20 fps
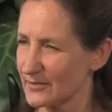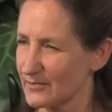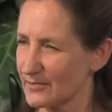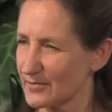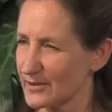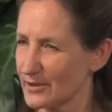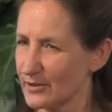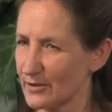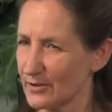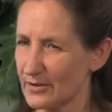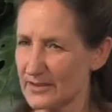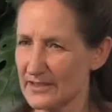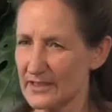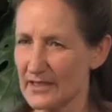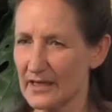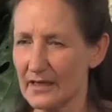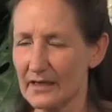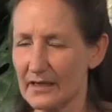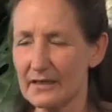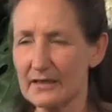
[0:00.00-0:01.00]
him because
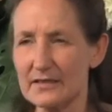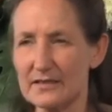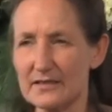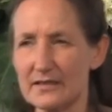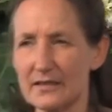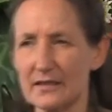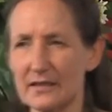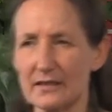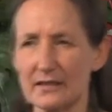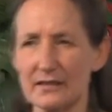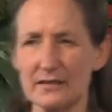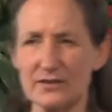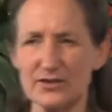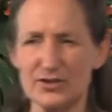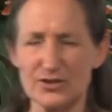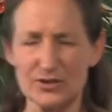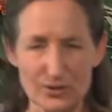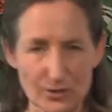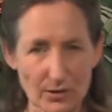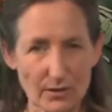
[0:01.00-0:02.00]
he considered
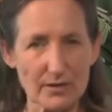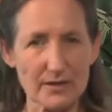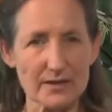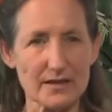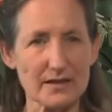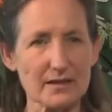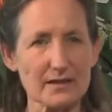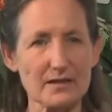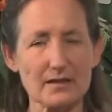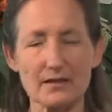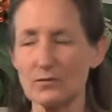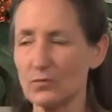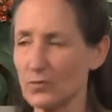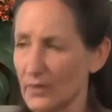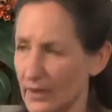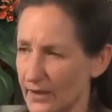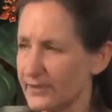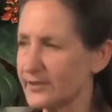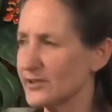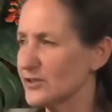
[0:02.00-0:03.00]
surely the
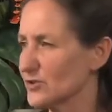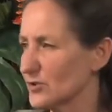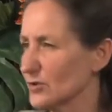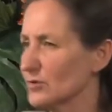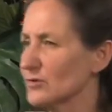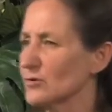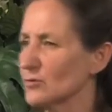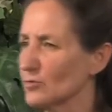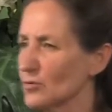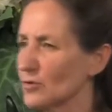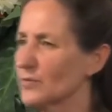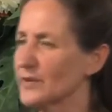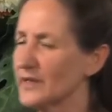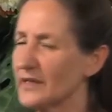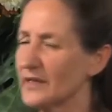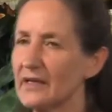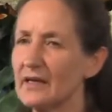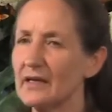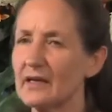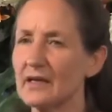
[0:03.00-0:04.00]
wealthy children would be
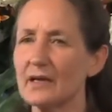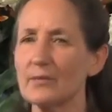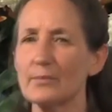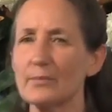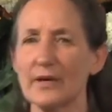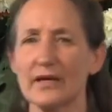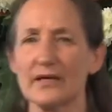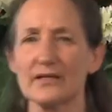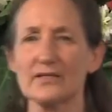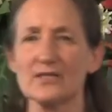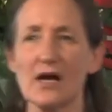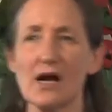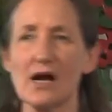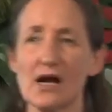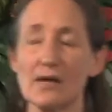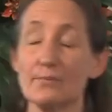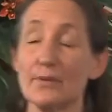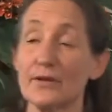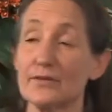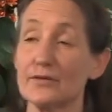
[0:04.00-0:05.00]
eating a better
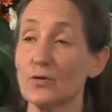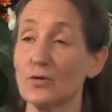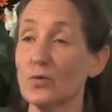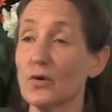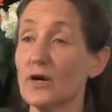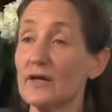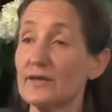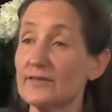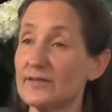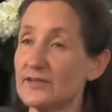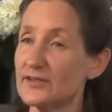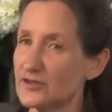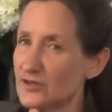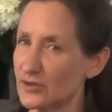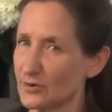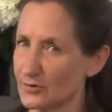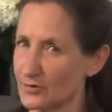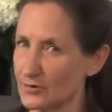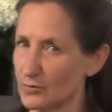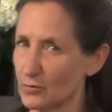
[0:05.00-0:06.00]
diet. But the wealthy
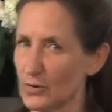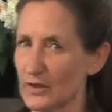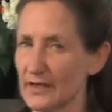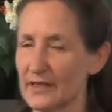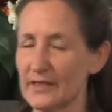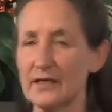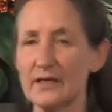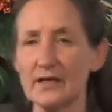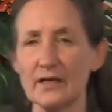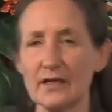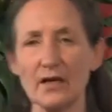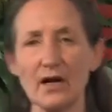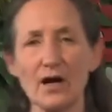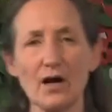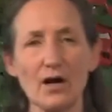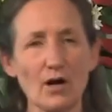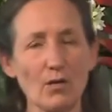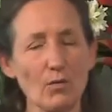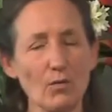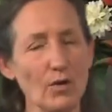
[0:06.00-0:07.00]
children were eating
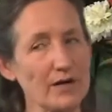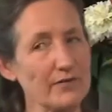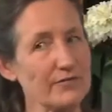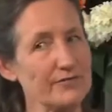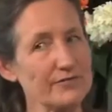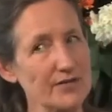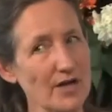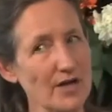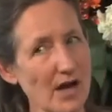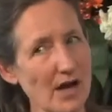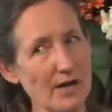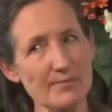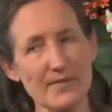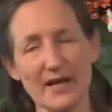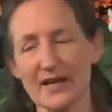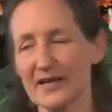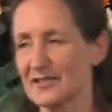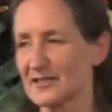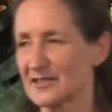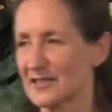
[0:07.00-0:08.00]
what Time
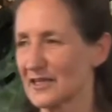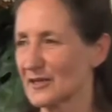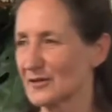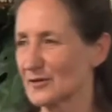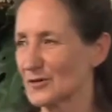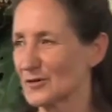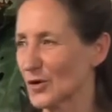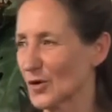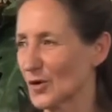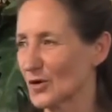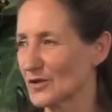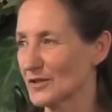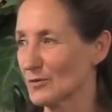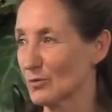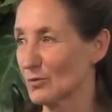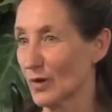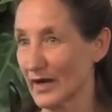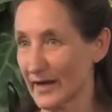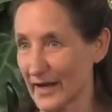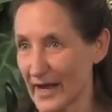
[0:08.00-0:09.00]
magazine called
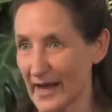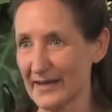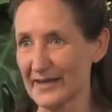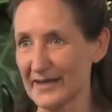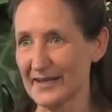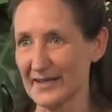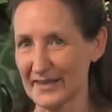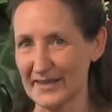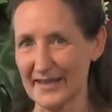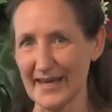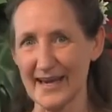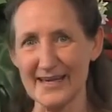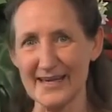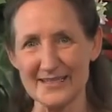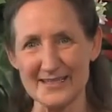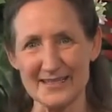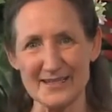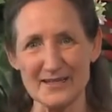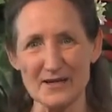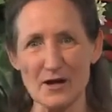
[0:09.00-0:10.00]
in one article they
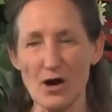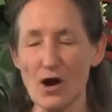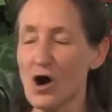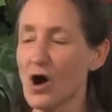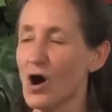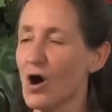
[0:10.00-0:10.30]
did,